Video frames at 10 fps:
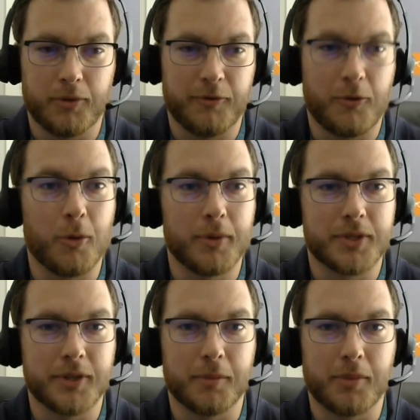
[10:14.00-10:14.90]

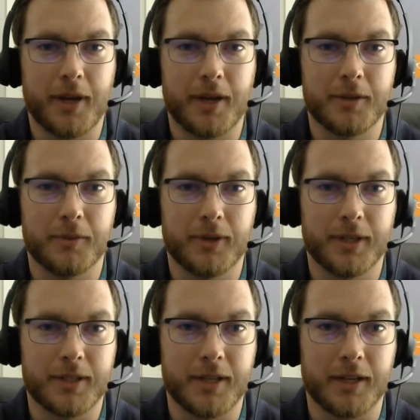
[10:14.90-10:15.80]
performance of your plan to where
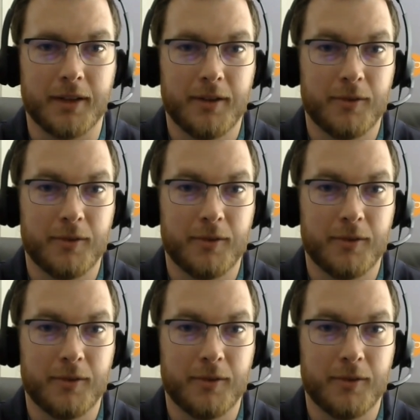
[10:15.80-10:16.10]
it's like